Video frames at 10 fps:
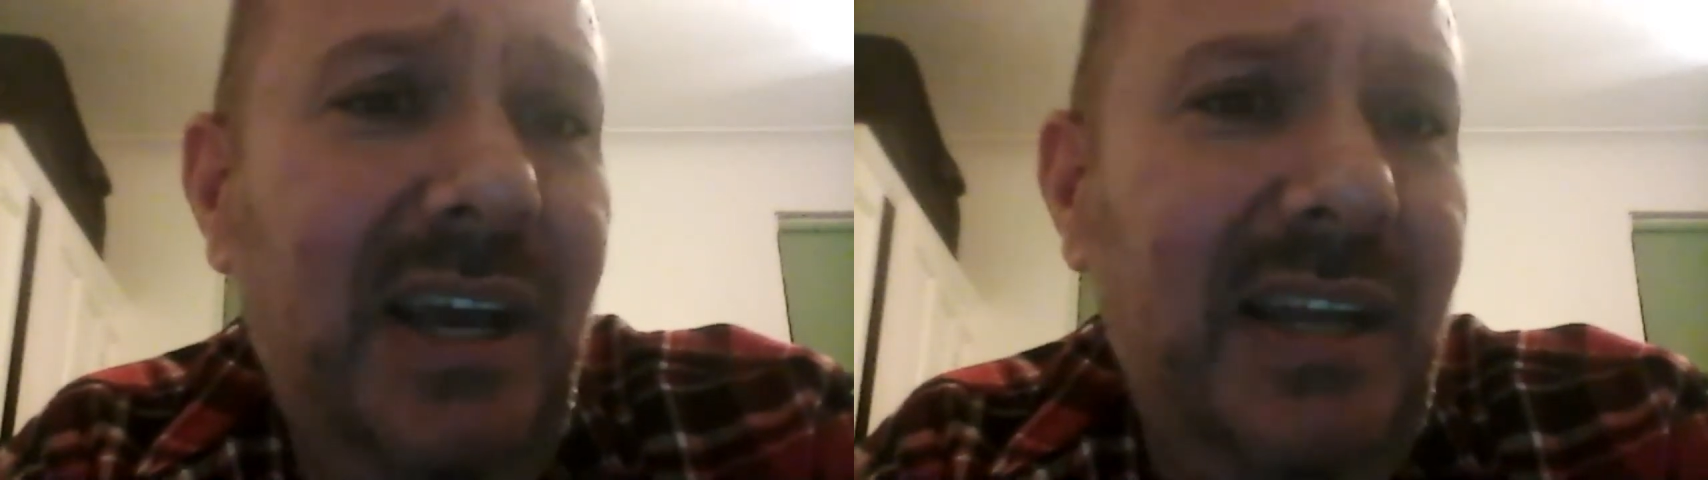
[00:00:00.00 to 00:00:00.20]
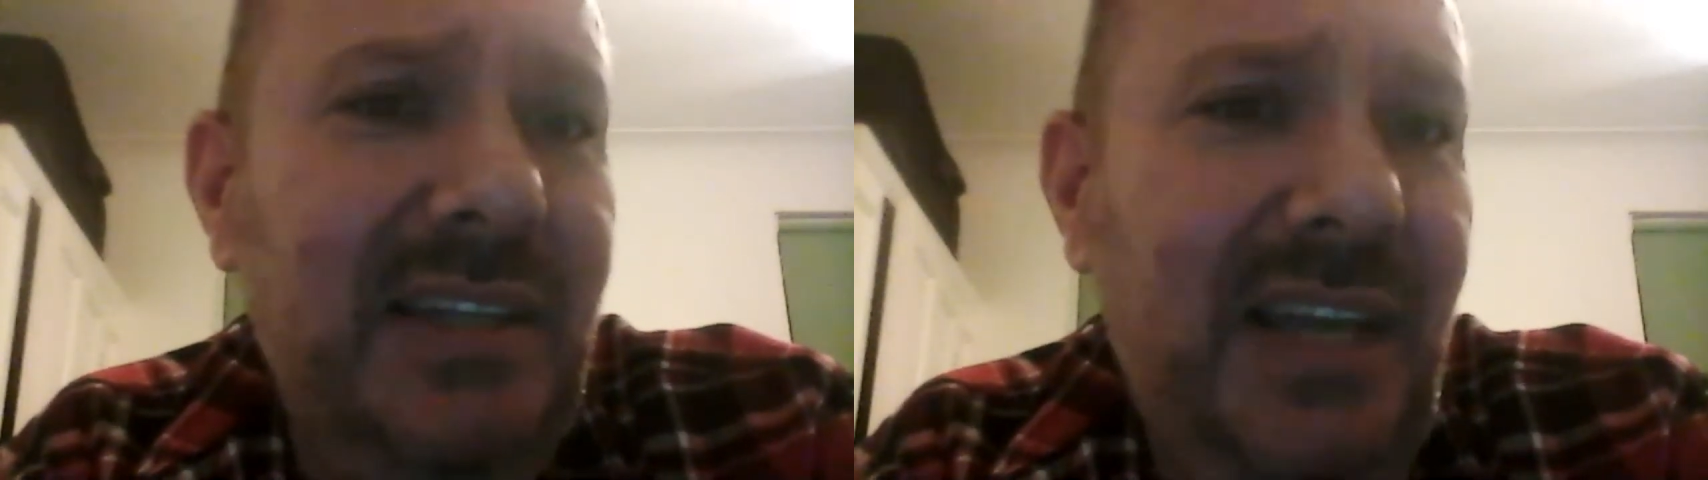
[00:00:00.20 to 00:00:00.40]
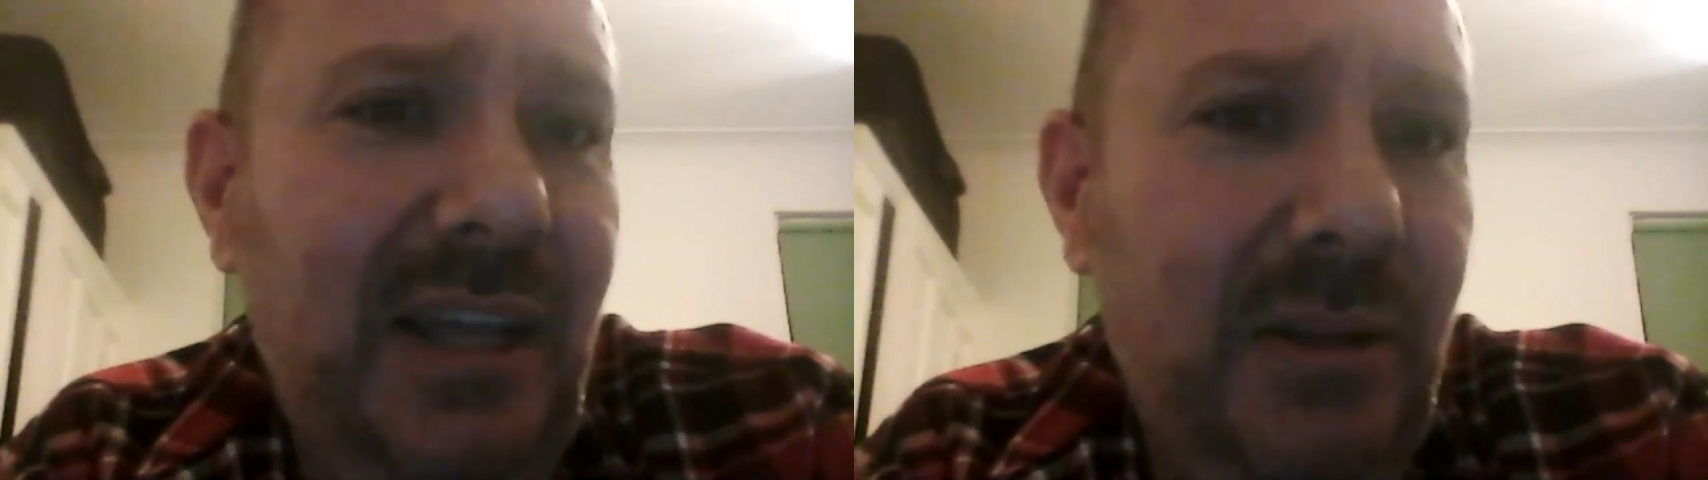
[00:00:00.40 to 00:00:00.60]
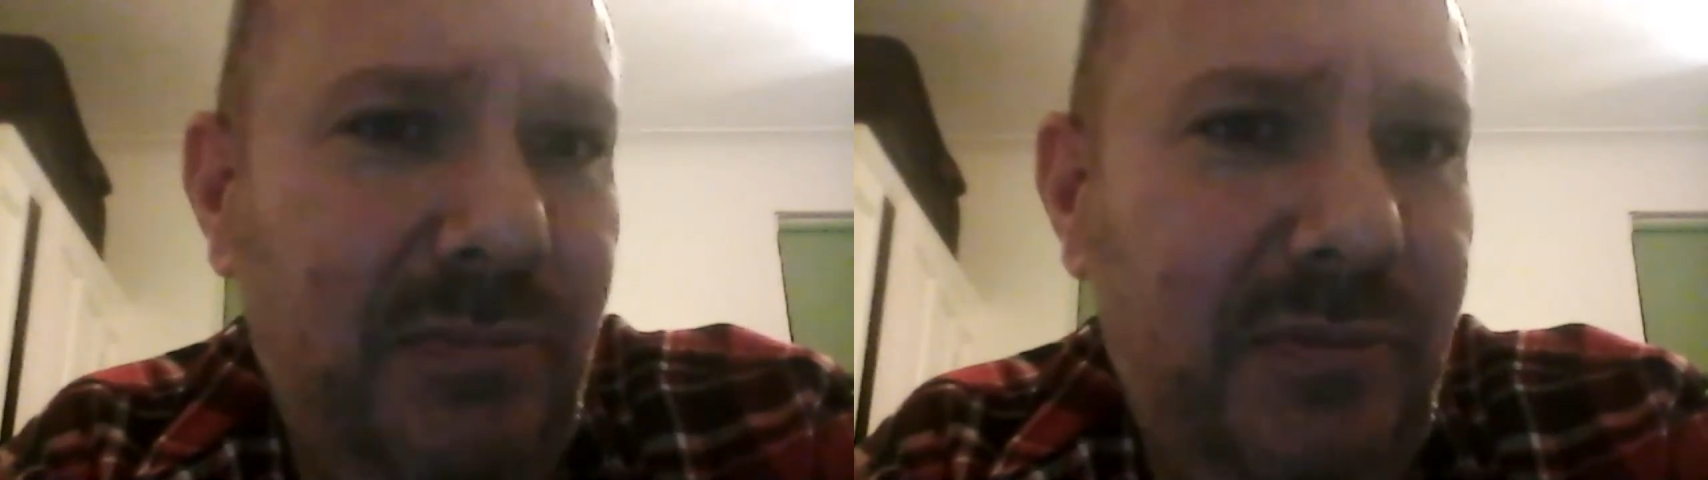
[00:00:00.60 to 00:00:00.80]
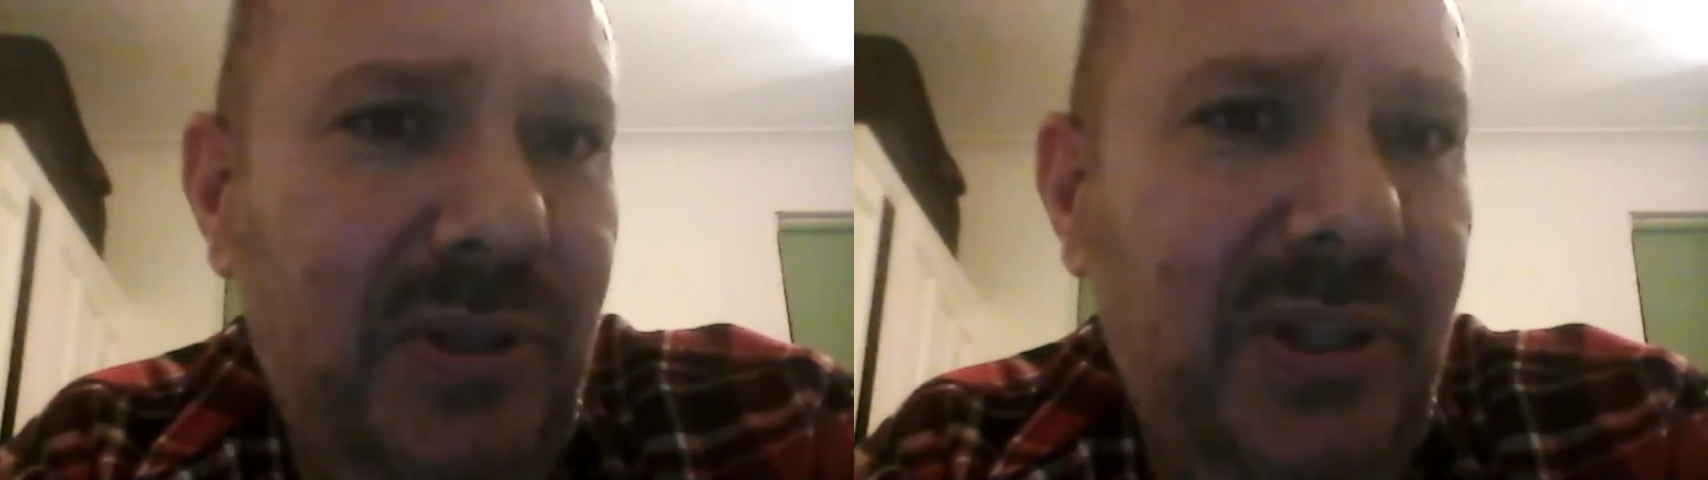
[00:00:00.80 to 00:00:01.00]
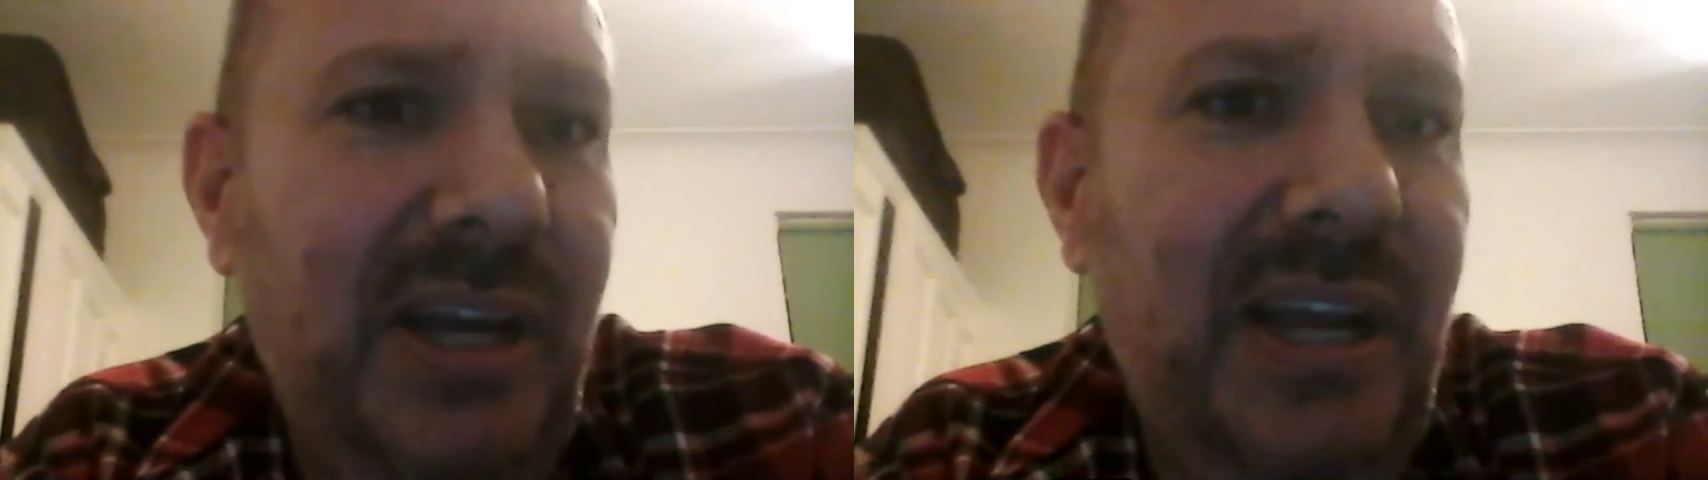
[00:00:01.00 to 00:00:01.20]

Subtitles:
and helpful